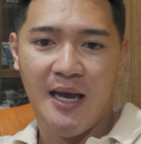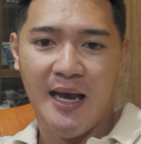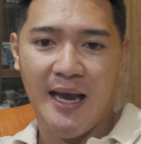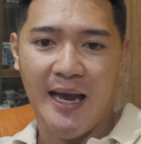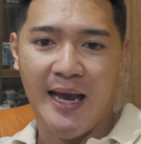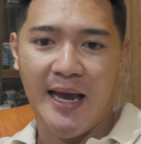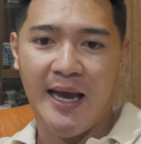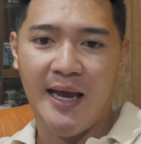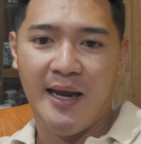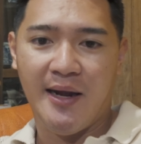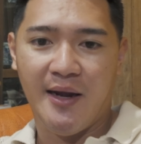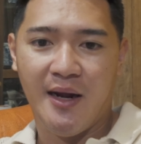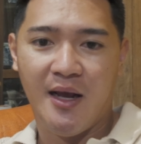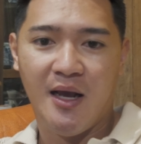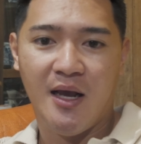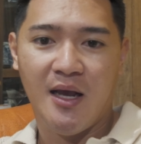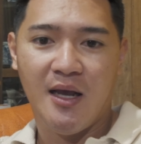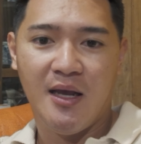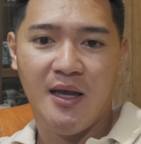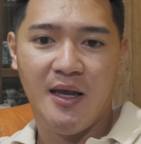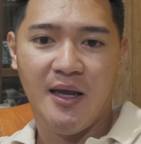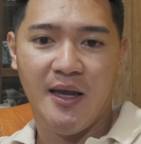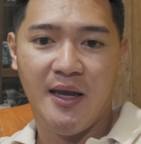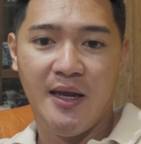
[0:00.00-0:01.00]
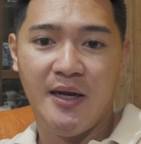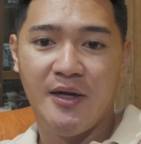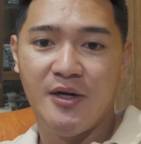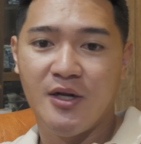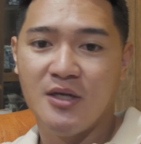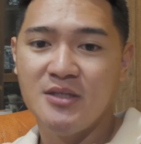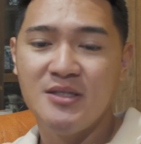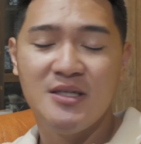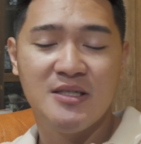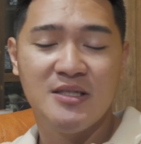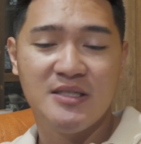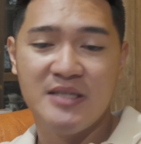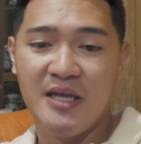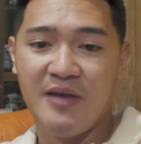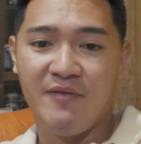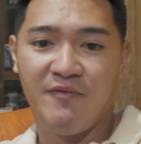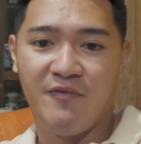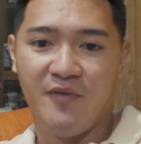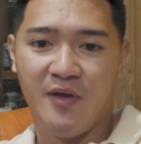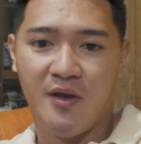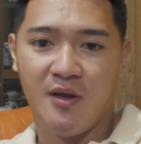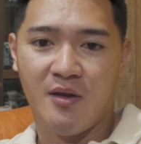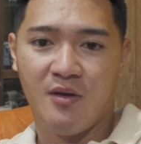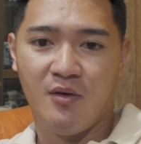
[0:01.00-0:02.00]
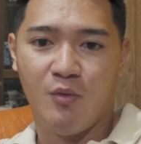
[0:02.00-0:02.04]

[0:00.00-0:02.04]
And it does the same thing,